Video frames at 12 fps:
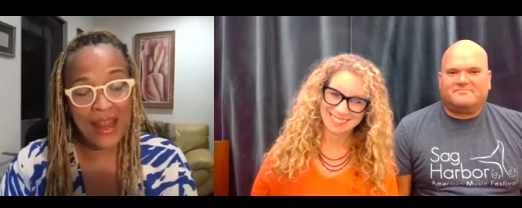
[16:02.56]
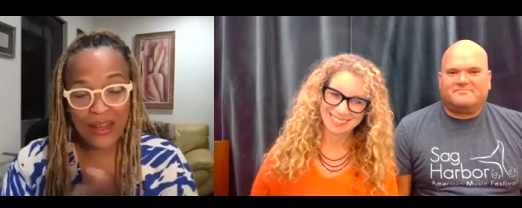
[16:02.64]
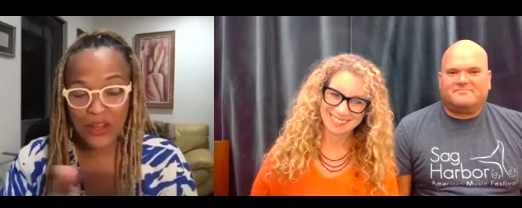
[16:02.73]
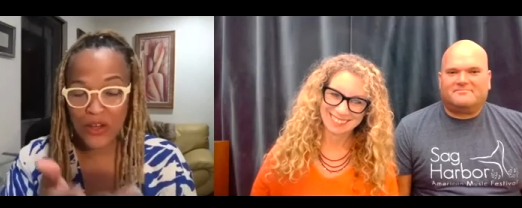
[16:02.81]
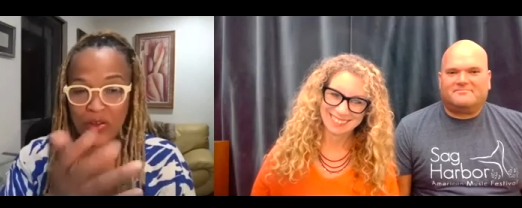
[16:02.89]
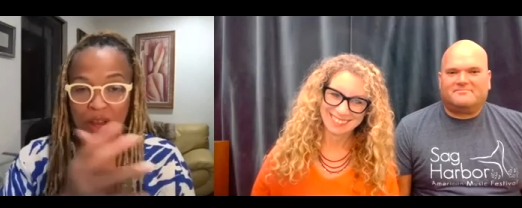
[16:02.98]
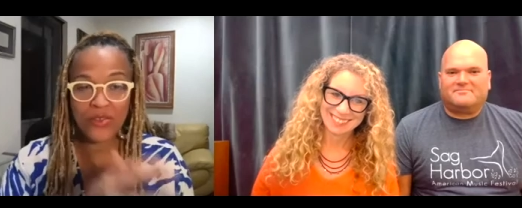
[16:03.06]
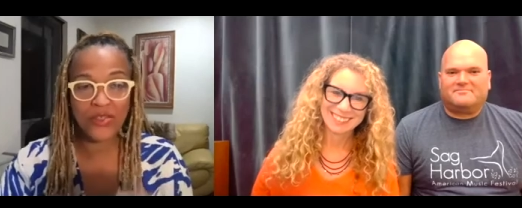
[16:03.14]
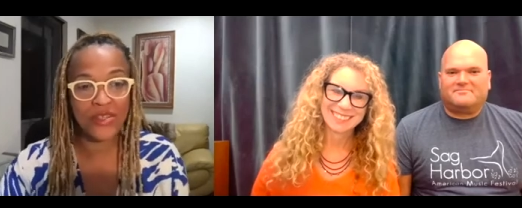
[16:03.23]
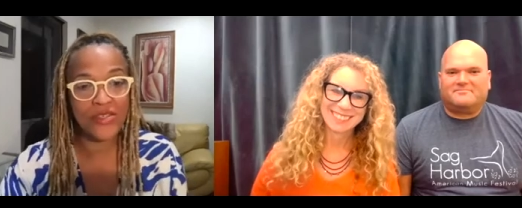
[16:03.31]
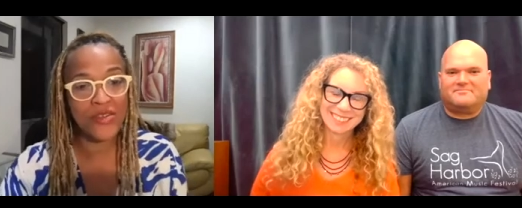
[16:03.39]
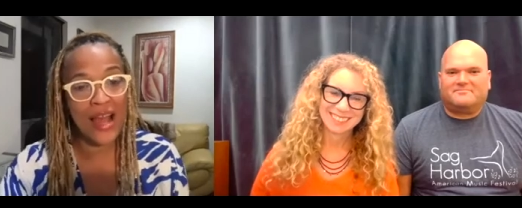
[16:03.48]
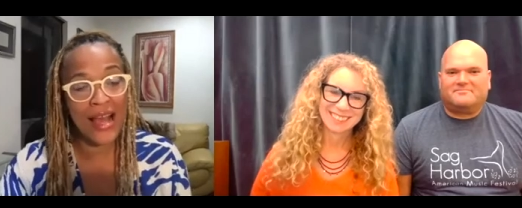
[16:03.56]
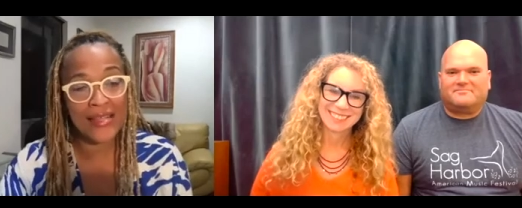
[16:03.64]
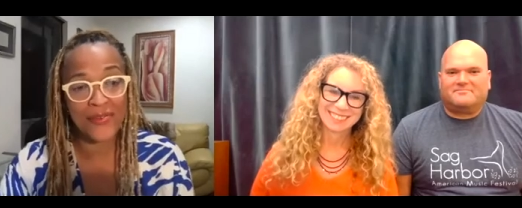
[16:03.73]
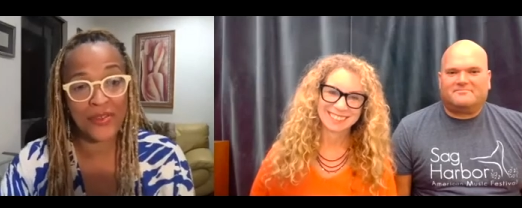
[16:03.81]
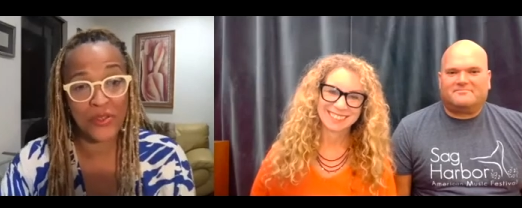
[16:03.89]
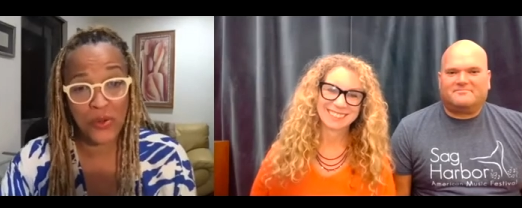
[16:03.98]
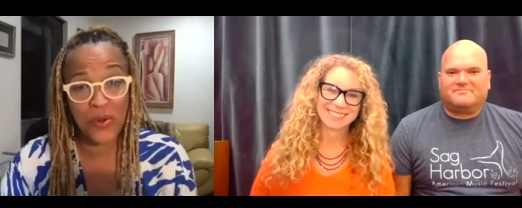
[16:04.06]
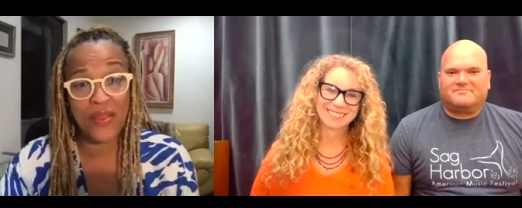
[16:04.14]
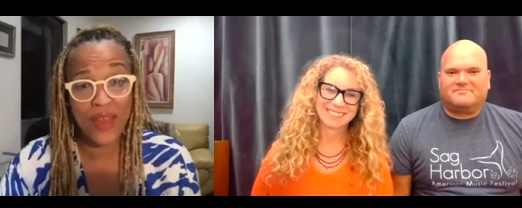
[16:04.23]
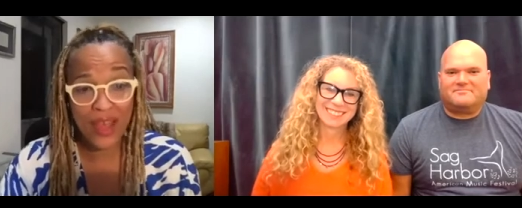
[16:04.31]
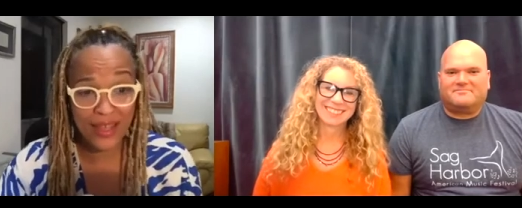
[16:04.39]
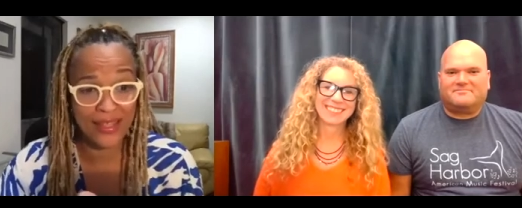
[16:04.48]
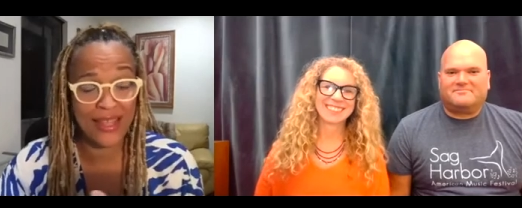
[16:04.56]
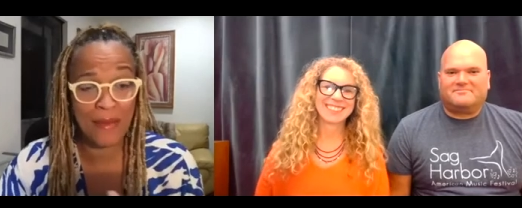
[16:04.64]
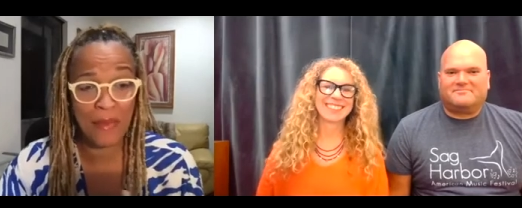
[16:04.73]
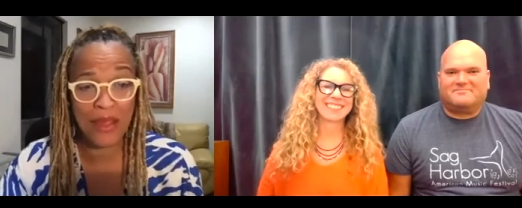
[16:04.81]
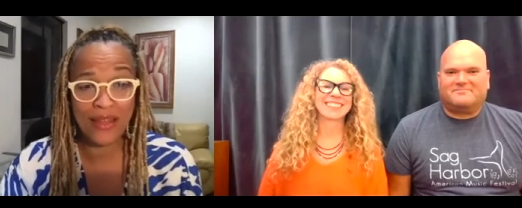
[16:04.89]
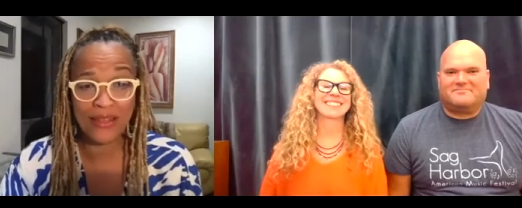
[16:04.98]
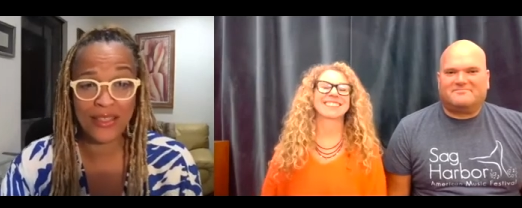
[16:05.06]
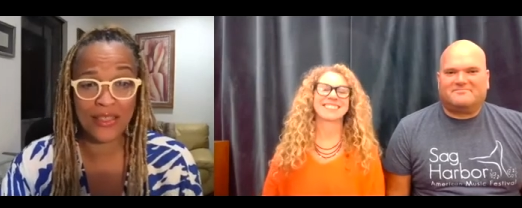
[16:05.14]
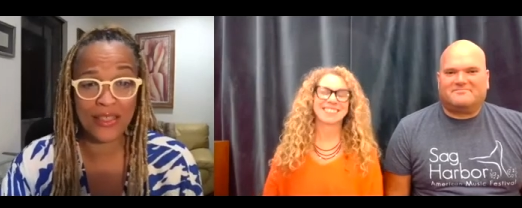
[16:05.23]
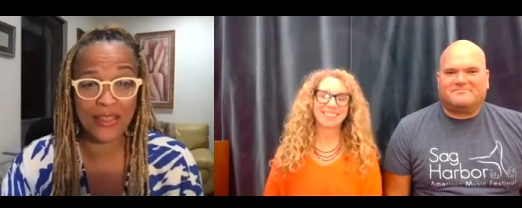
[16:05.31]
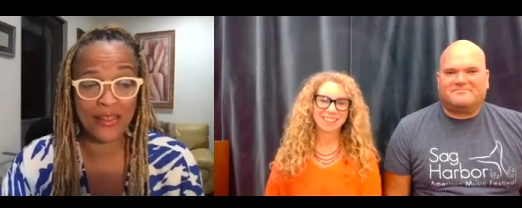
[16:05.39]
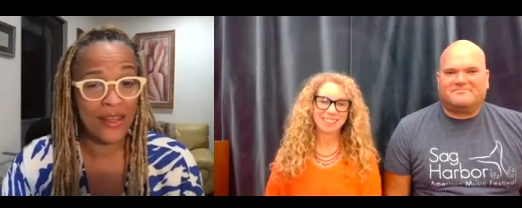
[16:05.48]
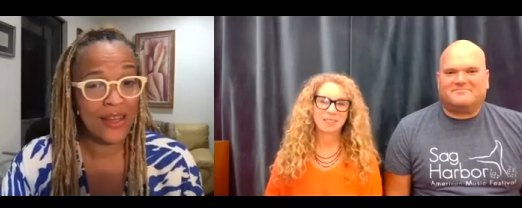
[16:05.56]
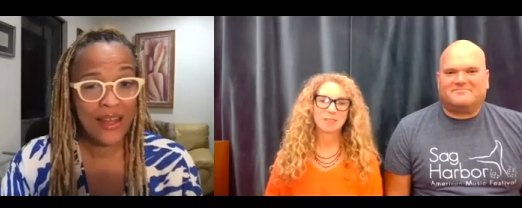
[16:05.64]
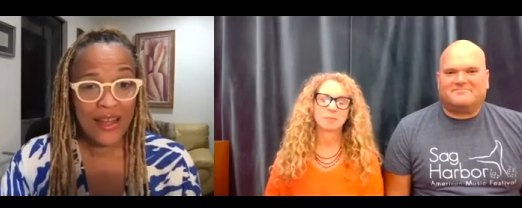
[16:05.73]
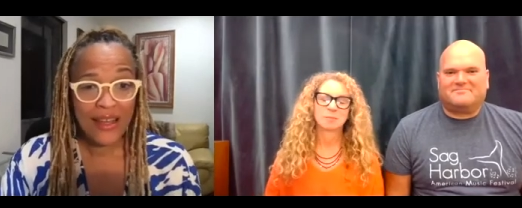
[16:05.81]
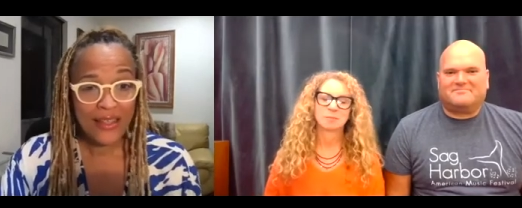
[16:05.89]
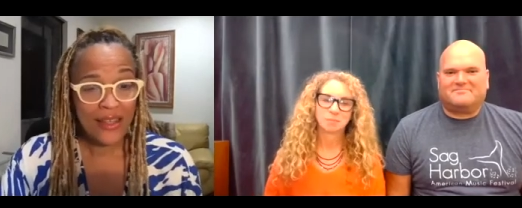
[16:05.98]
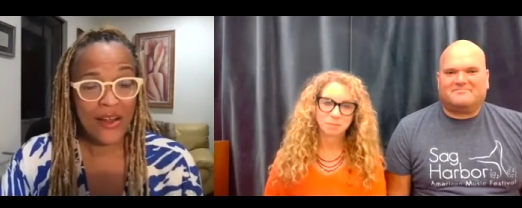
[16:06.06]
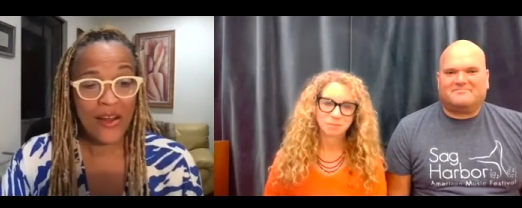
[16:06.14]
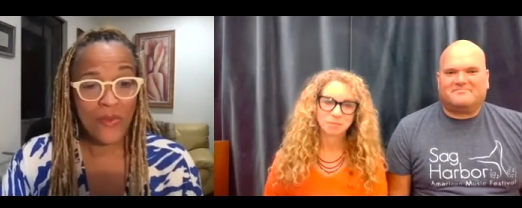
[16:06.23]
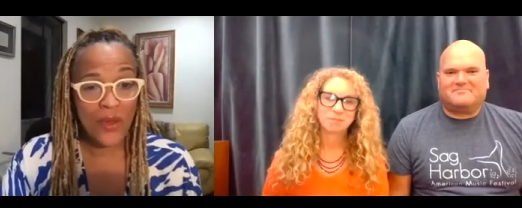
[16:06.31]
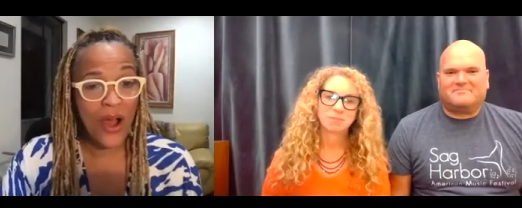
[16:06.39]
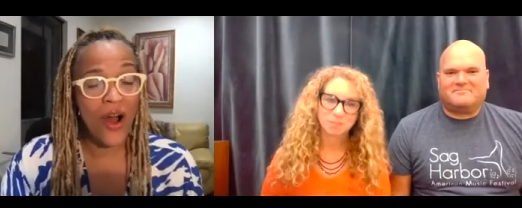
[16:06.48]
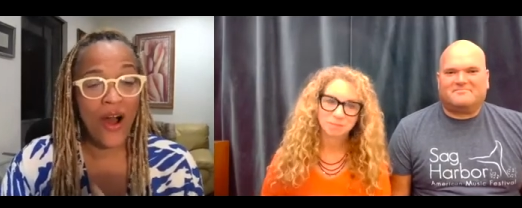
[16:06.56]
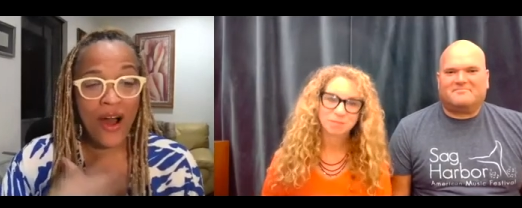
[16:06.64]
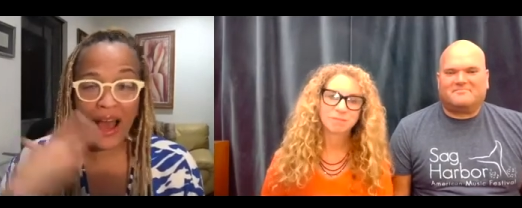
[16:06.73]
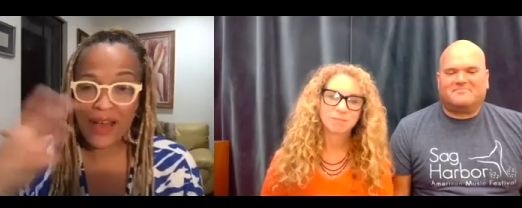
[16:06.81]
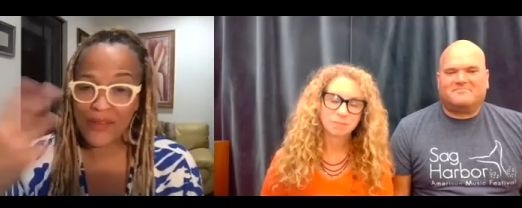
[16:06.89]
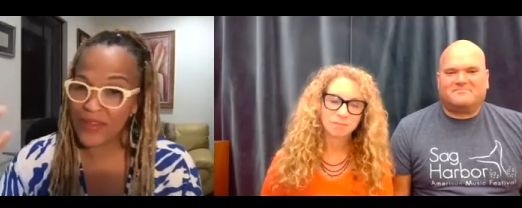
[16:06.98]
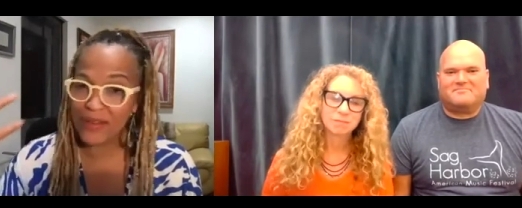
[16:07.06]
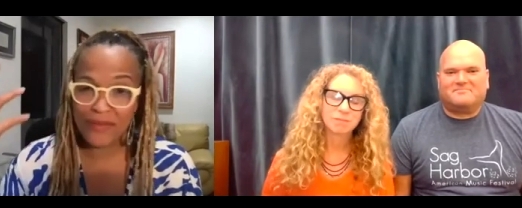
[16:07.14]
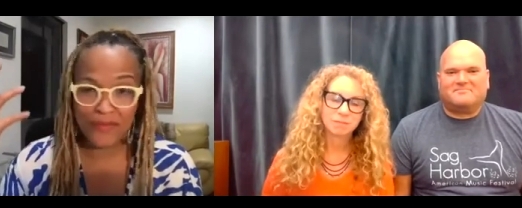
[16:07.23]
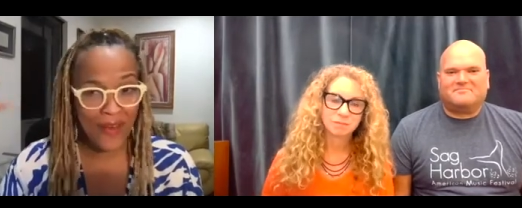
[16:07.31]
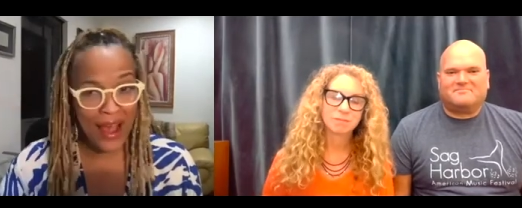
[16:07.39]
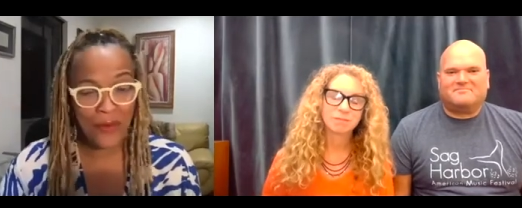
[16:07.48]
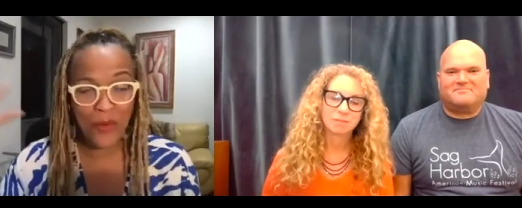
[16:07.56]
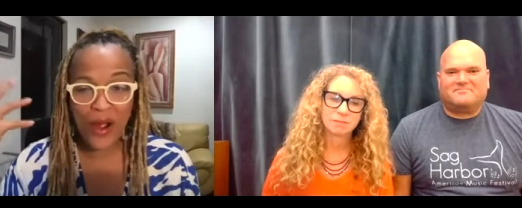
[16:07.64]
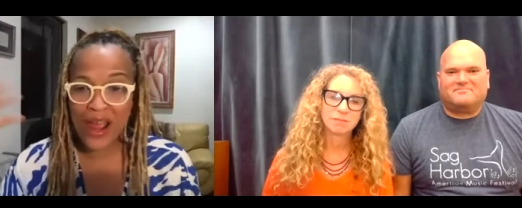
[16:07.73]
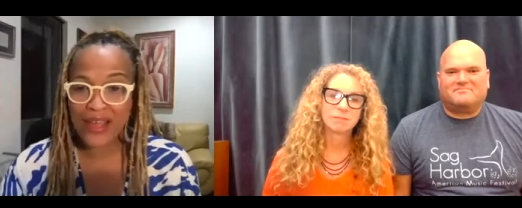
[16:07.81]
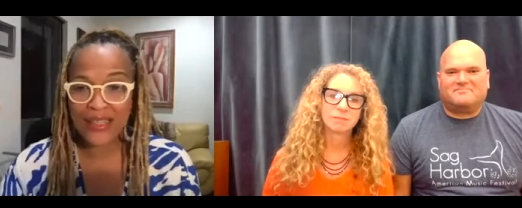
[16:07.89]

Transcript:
Speaker 1: kudos to you guys for doing this. I mean, just to, you know, we all have to find ways to